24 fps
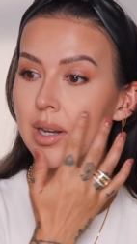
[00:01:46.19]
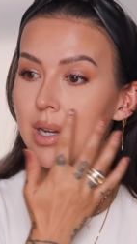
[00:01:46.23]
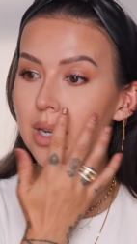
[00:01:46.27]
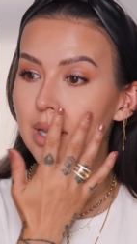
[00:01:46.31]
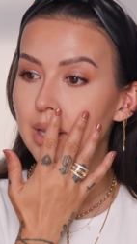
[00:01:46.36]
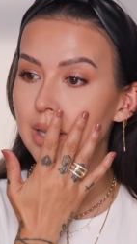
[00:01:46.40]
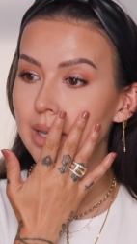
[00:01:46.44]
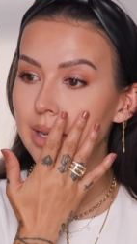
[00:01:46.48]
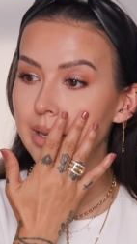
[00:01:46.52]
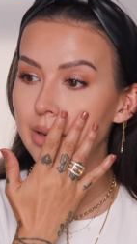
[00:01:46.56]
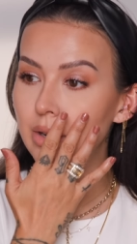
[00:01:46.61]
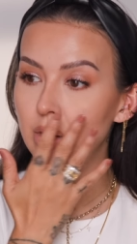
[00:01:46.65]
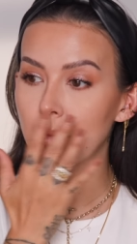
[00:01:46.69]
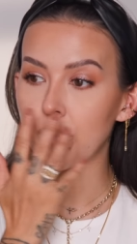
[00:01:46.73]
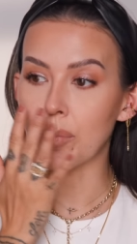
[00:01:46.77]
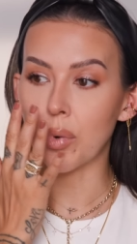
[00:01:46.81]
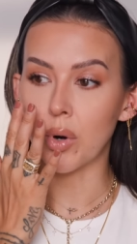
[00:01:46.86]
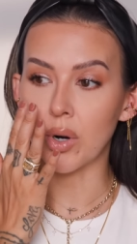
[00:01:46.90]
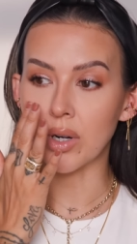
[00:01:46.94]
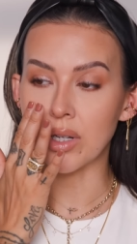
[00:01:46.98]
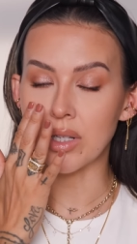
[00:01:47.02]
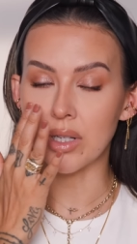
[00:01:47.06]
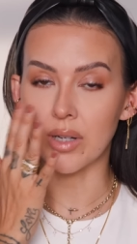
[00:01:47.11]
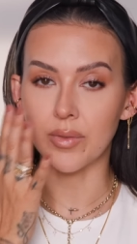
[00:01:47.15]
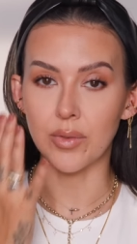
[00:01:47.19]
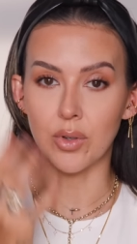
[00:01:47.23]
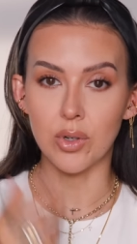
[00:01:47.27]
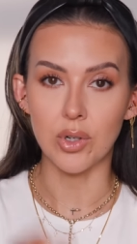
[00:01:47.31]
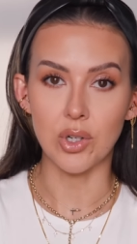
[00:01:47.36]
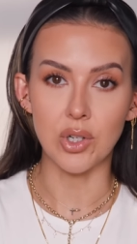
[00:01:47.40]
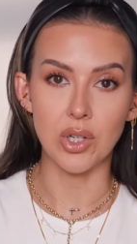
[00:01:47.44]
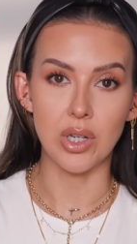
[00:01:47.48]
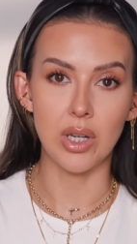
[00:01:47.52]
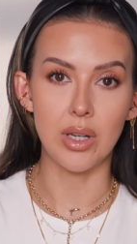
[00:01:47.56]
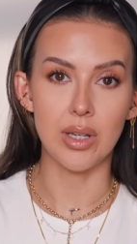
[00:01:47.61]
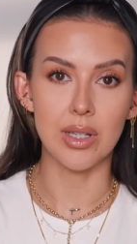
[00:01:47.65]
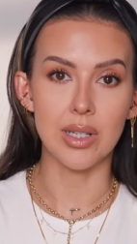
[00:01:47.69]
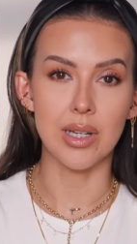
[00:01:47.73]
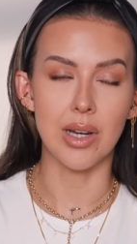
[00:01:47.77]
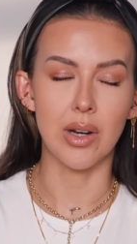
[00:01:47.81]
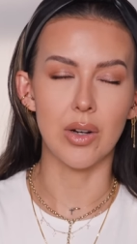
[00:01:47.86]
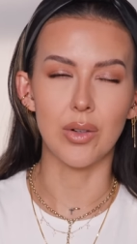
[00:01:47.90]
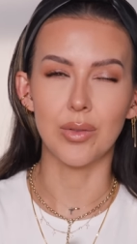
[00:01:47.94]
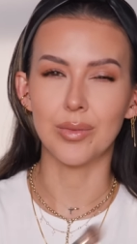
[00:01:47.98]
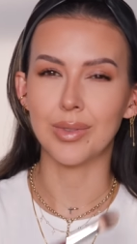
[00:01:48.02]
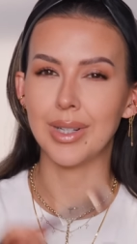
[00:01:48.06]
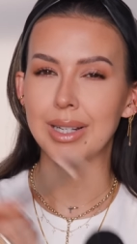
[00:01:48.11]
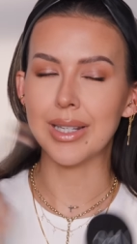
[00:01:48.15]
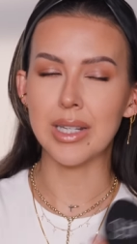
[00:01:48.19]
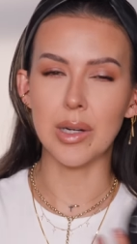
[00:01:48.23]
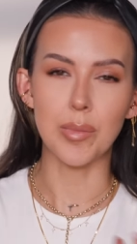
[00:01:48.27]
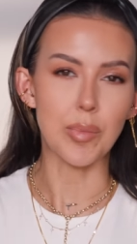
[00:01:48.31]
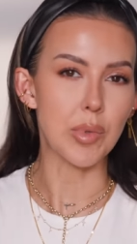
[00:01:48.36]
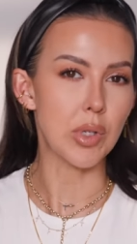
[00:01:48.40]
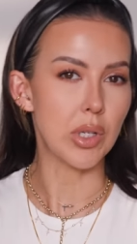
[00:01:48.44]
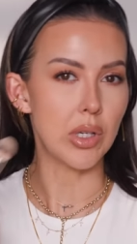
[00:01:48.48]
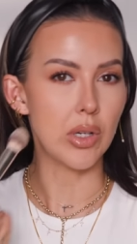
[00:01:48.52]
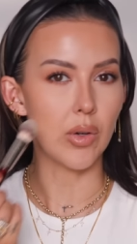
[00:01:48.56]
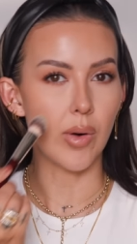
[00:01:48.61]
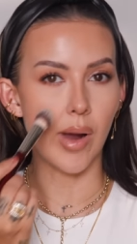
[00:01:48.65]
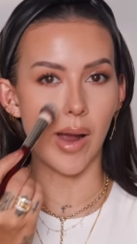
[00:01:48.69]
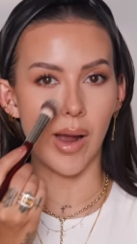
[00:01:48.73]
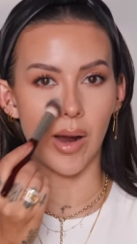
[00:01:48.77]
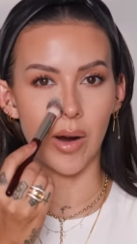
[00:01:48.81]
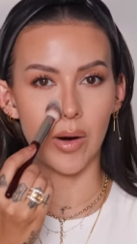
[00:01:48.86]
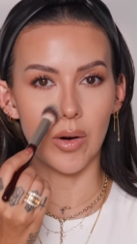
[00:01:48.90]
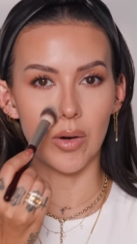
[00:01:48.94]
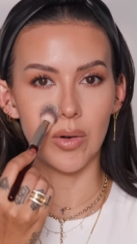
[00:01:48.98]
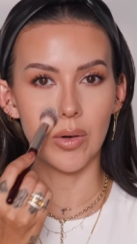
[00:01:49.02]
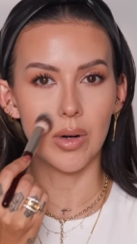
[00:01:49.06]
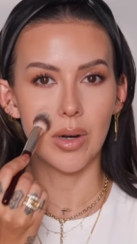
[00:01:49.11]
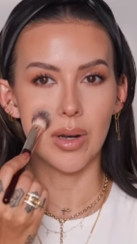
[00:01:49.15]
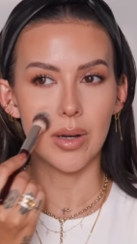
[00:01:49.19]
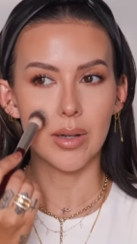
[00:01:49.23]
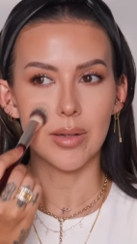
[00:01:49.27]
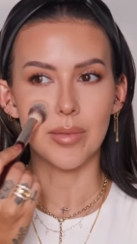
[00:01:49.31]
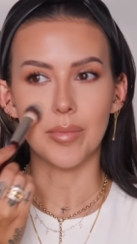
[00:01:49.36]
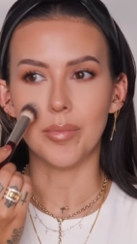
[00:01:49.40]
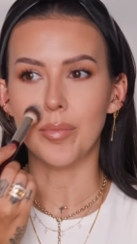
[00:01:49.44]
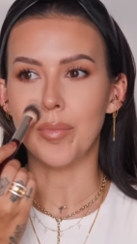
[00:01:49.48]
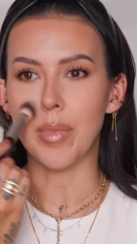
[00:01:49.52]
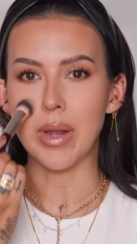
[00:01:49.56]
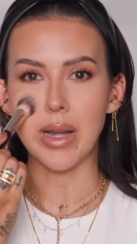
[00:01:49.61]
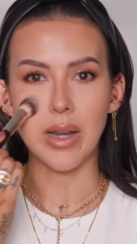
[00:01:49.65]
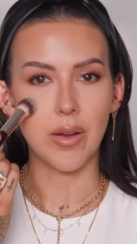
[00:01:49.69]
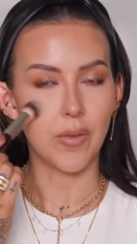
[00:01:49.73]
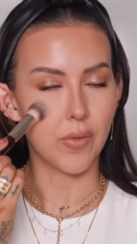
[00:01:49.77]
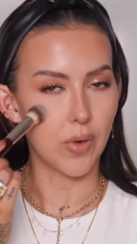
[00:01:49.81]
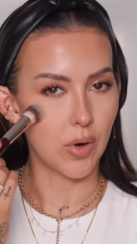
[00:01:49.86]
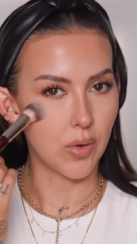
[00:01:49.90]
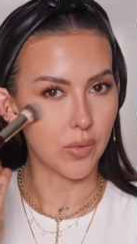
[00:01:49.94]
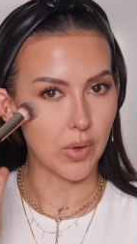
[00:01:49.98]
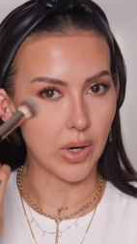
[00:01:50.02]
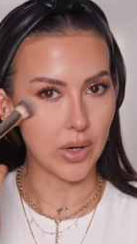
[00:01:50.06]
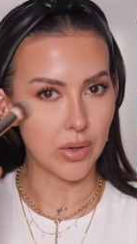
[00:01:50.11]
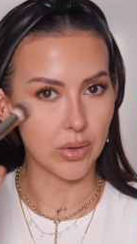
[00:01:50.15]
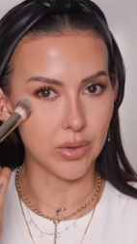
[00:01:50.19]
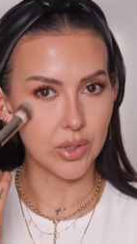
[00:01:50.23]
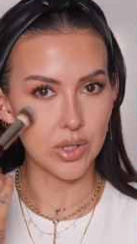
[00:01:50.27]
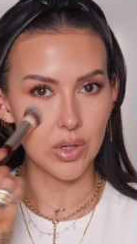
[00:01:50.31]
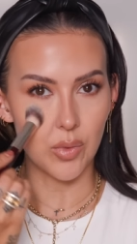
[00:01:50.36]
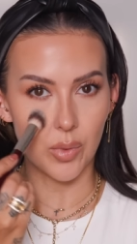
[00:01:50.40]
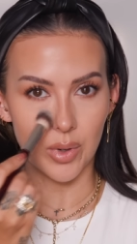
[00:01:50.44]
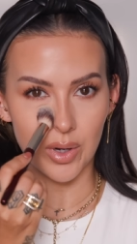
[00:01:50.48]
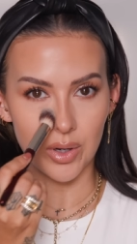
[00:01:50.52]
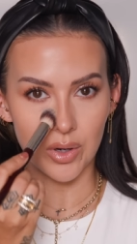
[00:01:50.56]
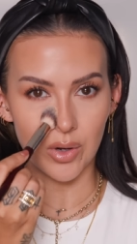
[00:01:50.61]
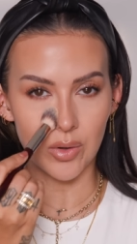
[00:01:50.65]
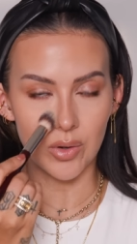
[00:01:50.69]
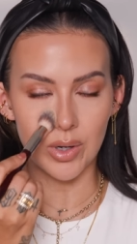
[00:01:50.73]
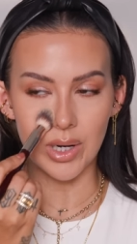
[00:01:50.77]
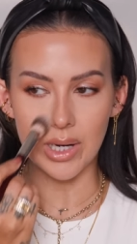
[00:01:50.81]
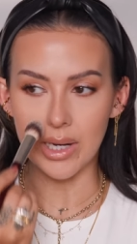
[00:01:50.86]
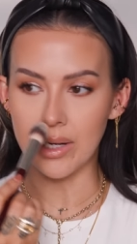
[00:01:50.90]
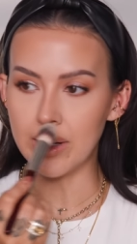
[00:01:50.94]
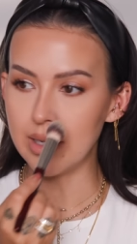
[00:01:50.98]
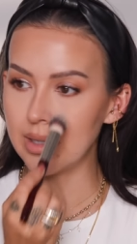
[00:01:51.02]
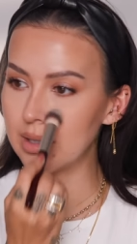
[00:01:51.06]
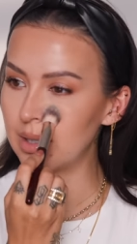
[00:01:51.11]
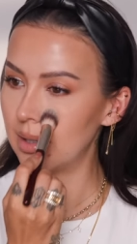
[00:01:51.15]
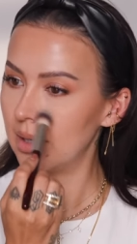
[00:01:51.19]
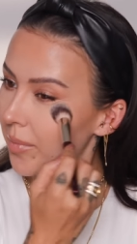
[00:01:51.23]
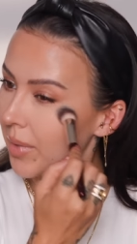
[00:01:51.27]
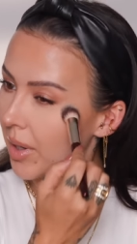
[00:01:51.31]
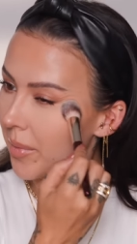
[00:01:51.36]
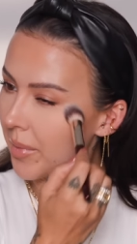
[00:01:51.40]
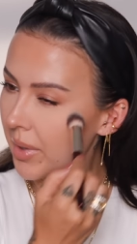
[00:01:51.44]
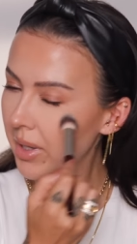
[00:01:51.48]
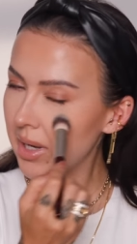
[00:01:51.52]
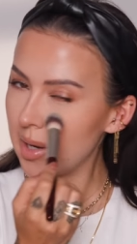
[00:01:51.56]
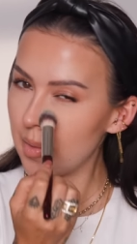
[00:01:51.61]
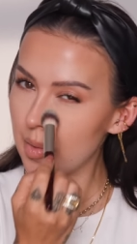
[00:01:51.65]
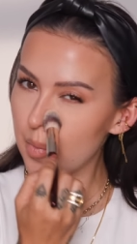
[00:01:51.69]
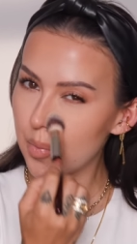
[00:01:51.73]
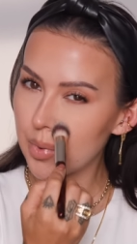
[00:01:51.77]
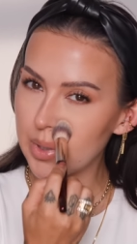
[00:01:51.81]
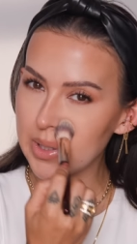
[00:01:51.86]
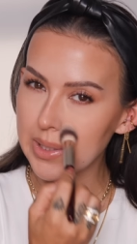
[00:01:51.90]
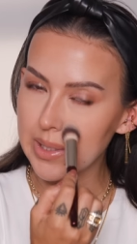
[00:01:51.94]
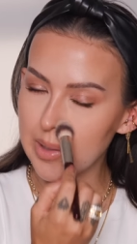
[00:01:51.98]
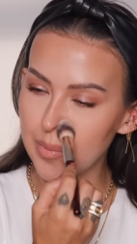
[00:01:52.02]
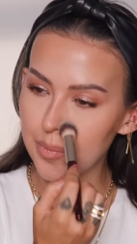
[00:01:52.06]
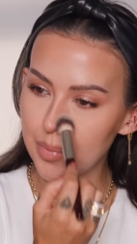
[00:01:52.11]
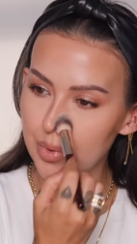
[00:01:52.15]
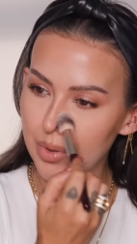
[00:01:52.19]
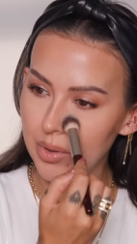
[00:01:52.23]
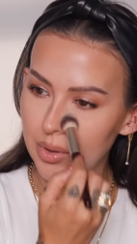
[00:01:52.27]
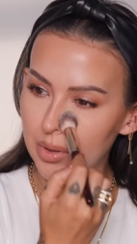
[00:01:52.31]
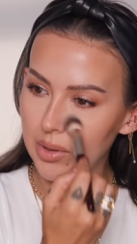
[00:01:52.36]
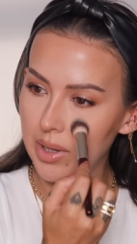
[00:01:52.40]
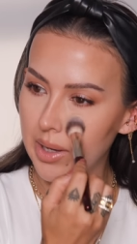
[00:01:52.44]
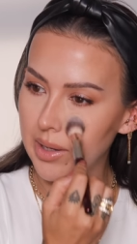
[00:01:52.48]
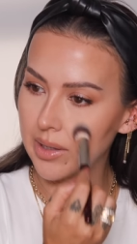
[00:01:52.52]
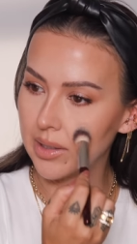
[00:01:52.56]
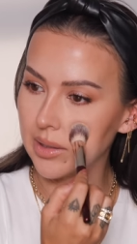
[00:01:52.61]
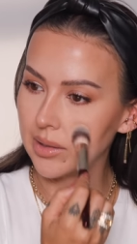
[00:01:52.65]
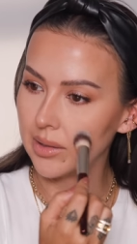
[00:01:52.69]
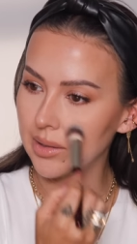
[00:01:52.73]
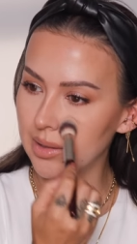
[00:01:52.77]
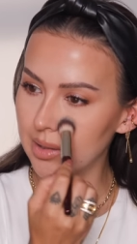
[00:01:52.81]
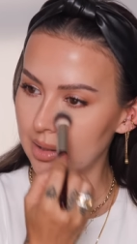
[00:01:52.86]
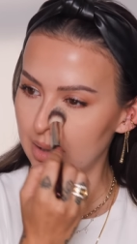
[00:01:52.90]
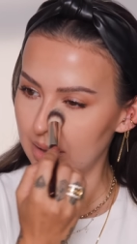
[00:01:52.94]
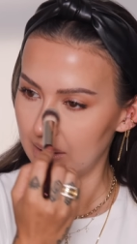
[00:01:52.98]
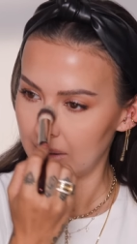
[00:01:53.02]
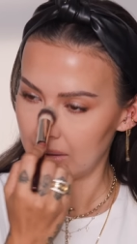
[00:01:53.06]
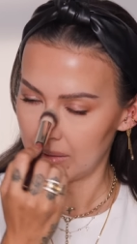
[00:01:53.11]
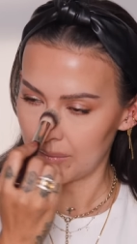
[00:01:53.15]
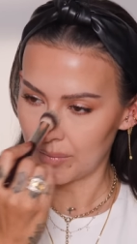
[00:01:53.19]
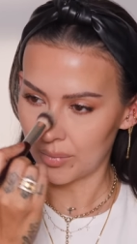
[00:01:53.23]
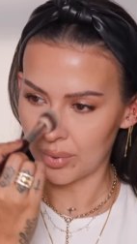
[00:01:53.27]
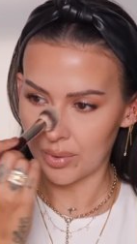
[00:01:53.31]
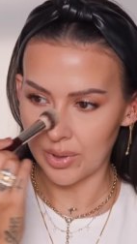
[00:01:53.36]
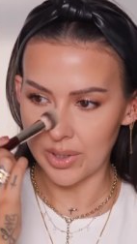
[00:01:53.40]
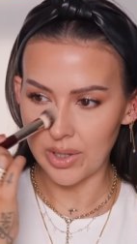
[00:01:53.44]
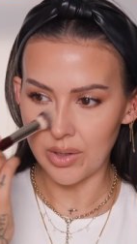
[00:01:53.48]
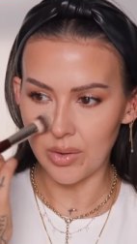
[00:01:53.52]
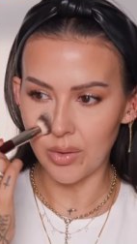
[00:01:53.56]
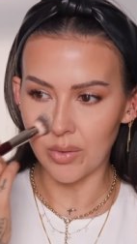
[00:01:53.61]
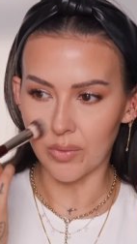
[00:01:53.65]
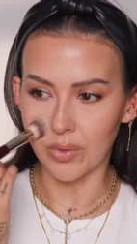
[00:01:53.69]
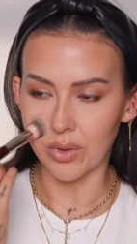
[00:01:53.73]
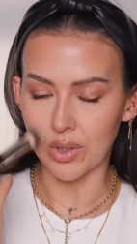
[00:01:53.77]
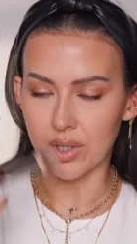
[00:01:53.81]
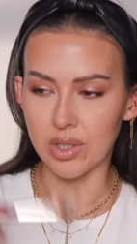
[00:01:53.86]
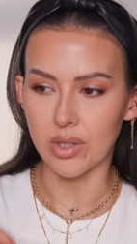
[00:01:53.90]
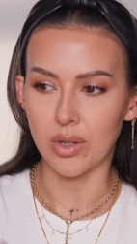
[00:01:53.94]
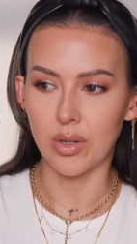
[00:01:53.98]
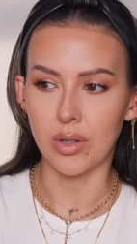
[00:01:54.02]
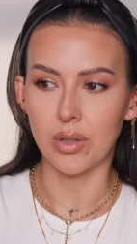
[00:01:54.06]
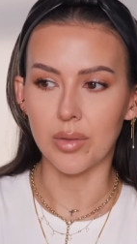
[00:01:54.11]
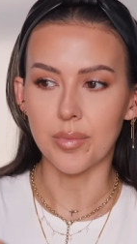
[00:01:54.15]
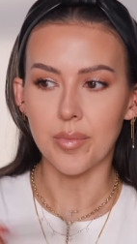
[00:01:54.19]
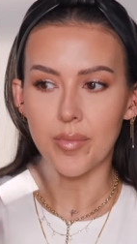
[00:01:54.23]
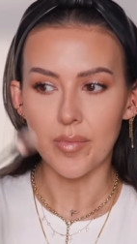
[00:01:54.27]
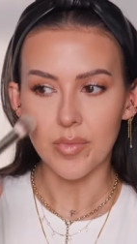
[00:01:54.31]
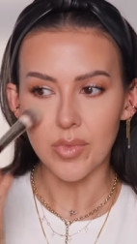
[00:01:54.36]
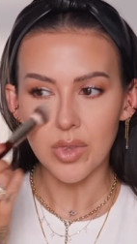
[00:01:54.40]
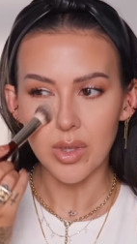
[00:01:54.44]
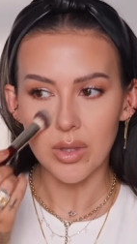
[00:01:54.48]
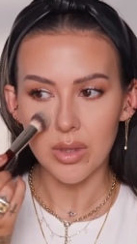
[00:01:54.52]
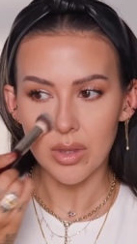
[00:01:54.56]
in the inner parts of your cheeks. Now, it's up to you how many faux freckles you want to create, but I'm going to keep it pretty simple and pretty universal.